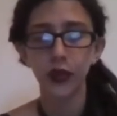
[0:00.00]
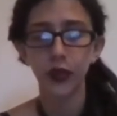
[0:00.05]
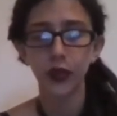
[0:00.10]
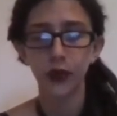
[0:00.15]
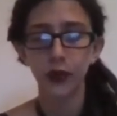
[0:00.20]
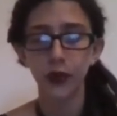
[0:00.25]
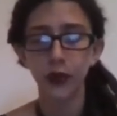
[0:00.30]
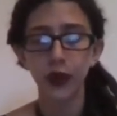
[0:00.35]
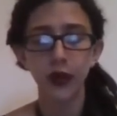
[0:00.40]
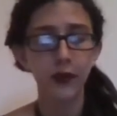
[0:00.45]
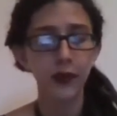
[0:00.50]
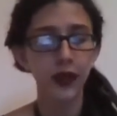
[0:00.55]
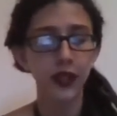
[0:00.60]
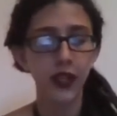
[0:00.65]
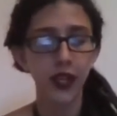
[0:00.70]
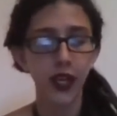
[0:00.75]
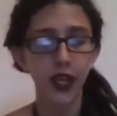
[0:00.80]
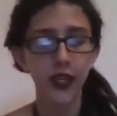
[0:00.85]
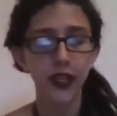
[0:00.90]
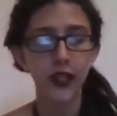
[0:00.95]
threw him a
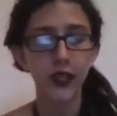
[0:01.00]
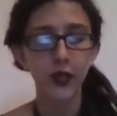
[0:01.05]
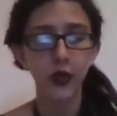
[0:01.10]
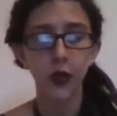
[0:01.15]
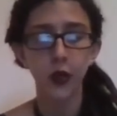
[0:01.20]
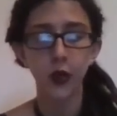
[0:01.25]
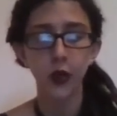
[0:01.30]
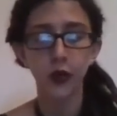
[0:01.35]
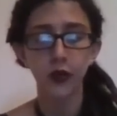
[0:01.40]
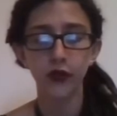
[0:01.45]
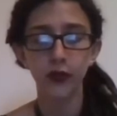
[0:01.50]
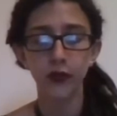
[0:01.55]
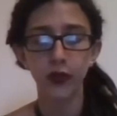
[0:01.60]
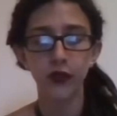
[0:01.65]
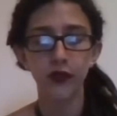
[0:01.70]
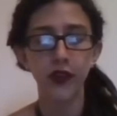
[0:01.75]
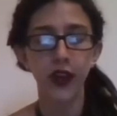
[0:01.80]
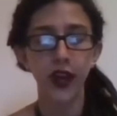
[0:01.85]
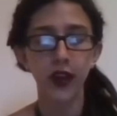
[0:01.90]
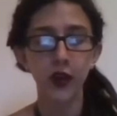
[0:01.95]
lighted coal from the
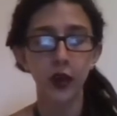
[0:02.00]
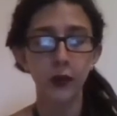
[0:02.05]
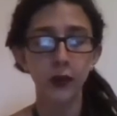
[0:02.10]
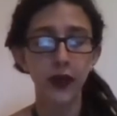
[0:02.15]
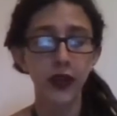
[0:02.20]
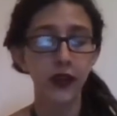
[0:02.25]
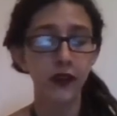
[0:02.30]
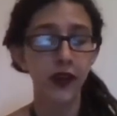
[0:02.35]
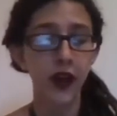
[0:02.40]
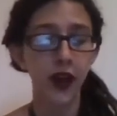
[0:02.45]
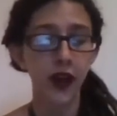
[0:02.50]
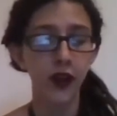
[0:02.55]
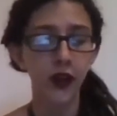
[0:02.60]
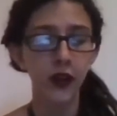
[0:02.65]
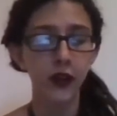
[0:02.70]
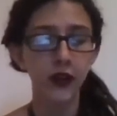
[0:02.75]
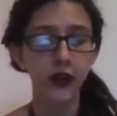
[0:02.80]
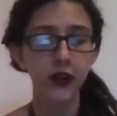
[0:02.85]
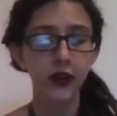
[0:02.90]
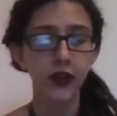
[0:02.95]
fiery pit of hell.